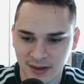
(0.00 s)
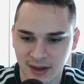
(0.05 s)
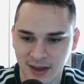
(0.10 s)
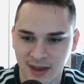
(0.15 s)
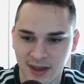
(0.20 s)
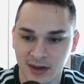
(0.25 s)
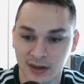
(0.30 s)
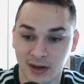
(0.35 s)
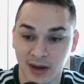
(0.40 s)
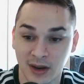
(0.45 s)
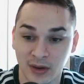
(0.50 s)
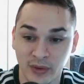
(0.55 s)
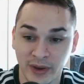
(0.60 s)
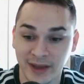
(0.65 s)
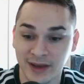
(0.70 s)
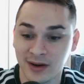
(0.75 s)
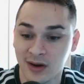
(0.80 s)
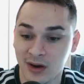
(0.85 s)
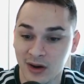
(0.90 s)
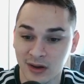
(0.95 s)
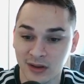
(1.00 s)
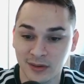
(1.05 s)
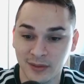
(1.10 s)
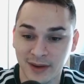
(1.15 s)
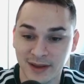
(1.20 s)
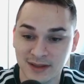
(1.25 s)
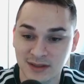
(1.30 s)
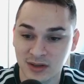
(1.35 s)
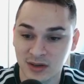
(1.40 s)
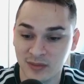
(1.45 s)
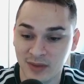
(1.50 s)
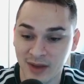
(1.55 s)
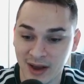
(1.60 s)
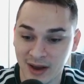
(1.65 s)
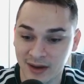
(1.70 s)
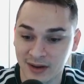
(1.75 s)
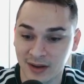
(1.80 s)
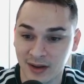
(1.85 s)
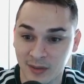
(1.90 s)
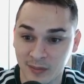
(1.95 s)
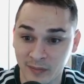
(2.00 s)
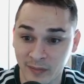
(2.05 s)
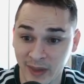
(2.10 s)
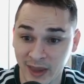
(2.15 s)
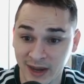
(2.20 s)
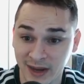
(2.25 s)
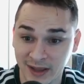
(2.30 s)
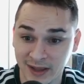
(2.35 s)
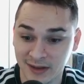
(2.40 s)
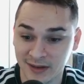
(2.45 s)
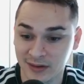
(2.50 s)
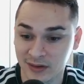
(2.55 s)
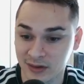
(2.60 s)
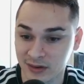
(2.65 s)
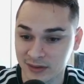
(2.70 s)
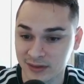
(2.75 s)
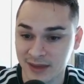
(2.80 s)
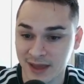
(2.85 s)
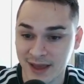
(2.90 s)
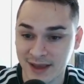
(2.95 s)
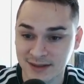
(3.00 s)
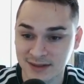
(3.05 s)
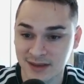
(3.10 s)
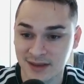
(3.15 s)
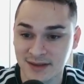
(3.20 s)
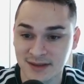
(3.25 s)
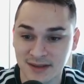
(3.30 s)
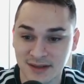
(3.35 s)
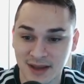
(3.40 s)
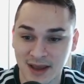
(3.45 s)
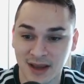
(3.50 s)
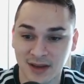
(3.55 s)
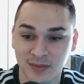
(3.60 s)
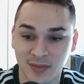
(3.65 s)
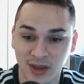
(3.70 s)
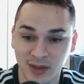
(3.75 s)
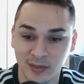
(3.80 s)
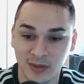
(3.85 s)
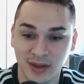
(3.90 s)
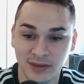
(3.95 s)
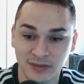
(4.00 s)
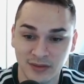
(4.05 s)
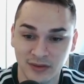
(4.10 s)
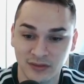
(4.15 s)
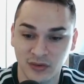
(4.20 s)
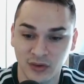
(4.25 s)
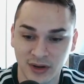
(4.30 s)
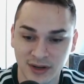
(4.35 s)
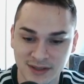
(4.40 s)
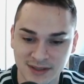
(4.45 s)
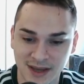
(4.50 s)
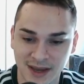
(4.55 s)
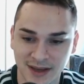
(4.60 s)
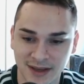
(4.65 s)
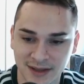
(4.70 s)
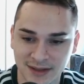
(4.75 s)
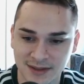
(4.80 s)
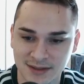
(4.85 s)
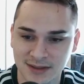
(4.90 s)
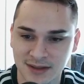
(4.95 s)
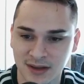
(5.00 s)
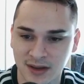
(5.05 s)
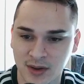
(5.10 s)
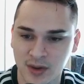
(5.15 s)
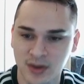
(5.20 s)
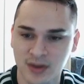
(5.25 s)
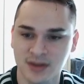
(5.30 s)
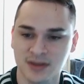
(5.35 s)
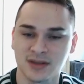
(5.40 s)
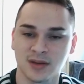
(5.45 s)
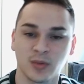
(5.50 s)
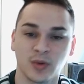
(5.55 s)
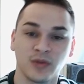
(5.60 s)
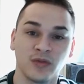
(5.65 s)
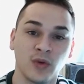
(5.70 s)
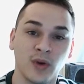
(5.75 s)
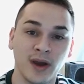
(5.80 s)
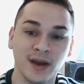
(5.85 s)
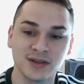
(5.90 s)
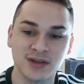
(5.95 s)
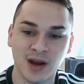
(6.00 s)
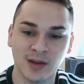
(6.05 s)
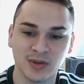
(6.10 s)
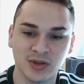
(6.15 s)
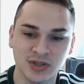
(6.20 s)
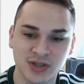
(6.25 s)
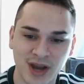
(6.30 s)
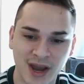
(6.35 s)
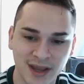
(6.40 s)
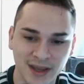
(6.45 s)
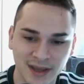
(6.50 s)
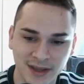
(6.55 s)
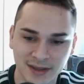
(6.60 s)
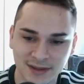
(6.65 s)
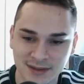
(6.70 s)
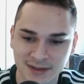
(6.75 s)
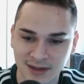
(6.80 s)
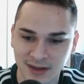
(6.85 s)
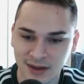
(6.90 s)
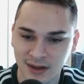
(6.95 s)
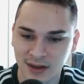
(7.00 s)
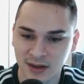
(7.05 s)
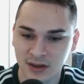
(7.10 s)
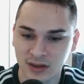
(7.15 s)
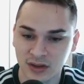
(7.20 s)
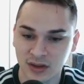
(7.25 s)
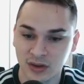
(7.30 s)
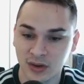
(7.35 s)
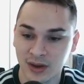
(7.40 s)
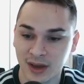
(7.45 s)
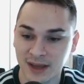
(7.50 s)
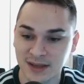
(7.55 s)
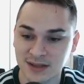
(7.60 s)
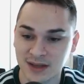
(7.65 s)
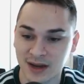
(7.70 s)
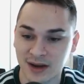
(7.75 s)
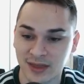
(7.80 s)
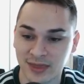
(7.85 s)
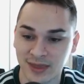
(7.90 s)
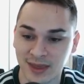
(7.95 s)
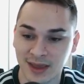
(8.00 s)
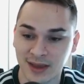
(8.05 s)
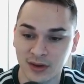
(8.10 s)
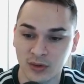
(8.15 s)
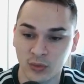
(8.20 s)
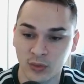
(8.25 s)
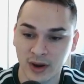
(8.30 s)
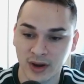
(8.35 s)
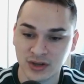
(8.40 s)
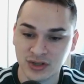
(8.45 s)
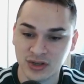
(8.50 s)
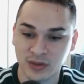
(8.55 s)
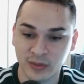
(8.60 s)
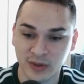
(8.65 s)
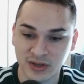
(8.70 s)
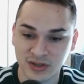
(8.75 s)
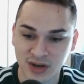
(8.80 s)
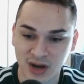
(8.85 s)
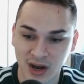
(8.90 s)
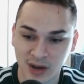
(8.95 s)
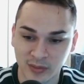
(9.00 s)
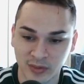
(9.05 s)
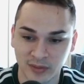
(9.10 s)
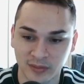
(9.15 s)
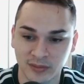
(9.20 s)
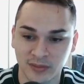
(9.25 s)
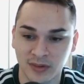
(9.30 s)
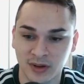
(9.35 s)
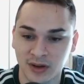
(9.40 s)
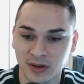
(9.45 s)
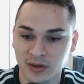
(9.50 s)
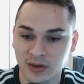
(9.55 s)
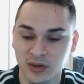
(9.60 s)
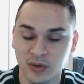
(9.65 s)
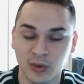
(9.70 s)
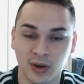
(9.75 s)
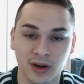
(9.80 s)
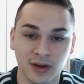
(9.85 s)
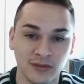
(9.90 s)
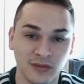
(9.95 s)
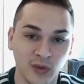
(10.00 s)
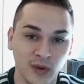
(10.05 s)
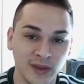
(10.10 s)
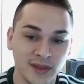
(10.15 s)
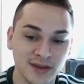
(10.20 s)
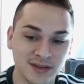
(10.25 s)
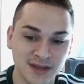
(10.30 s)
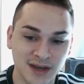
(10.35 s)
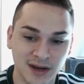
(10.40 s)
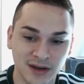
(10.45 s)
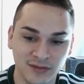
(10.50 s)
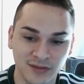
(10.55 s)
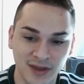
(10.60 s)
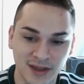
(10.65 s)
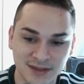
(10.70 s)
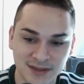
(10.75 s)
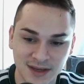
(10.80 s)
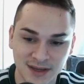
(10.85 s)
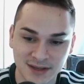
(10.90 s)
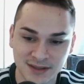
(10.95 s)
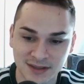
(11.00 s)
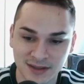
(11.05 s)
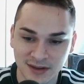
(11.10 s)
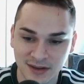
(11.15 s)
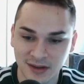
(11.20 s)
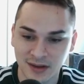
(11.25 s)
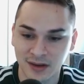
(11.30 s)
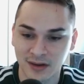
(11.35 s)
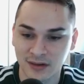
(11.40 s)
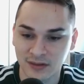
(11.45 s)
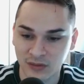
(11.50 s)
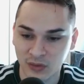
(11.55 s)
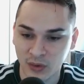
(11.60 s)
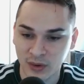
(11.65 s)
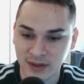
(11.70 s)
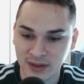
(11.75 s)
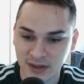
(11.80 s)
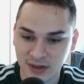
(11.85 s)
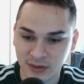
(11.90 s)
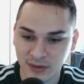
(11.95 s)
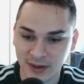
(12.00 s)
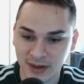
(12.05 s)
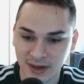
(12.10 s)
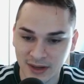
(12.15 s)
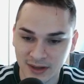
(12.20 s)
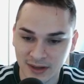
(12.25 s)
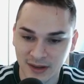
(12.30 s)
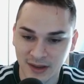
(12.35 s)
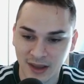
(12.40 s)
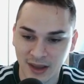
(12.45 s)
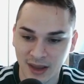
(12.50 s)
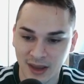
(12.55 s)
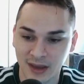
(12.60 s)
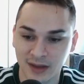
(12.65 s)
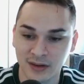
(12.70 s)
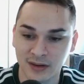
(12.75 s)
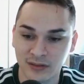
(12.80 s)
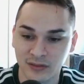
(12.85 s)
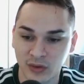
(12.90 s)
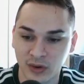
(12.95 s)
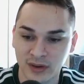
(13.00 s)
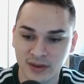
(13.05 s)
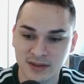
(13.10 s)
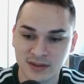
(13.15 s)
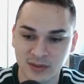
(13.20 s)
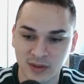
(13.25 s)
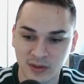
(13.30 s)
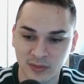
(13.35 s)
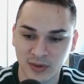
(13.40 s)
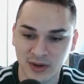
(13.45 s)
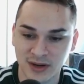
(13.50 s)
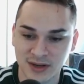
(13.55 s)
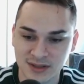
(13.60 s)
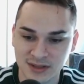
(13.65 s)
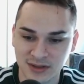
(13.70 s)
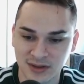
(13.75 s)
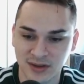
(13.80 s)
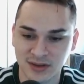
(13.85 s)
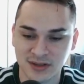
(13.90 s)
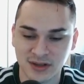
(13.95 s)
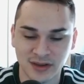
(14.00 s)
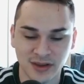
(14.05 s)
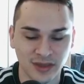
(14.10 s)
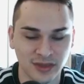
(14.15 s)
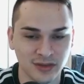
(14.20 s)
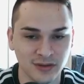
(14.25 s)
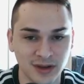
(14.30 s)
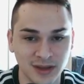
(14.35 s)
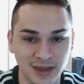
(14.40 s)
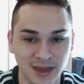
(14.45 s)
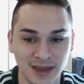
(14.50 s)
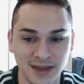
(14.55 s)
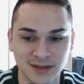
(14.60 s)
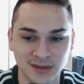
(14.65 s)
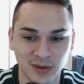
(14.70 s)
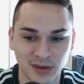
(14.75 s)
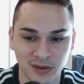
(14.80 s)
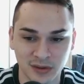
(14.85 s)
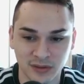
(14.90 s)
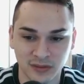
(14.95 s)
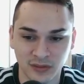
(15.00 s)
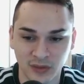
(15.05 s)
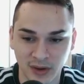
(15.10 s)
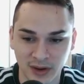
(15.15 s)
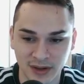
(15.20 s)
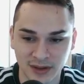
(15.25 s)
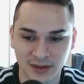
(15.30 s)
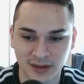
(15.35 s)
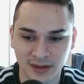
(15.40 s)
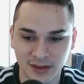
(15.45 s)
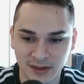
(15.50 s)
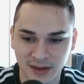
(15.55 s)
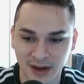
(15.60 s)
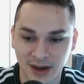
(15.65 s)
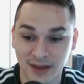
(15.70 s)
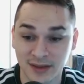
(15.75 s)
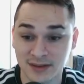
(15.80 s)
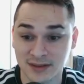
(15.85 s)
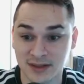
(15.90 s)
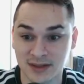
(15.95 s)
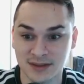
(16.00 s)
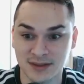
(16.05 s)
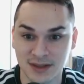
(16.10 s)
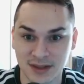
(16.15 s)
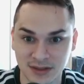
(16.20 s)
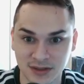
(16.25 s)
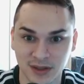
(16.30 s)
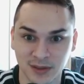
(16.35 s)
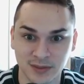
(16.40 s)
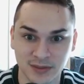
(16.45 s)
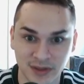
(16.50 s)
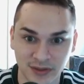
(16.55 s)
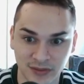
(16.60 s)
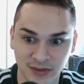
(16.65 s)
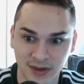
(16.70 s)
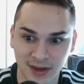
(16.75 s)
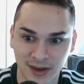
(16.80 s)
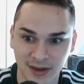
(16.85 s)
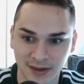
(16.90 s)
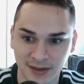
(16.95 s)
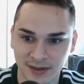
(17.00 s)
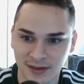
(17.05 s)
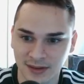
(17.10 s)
And I wait all the way to about a minute or less on this attack, maybe even 40 seconds. So before I drop the dragons, you guys got to think, where should we drop them? You want to avoid those air defenses, avoid the queen, and avoid the sweepers. Those are the 3 things you want to avoid, and the CC troops if you can.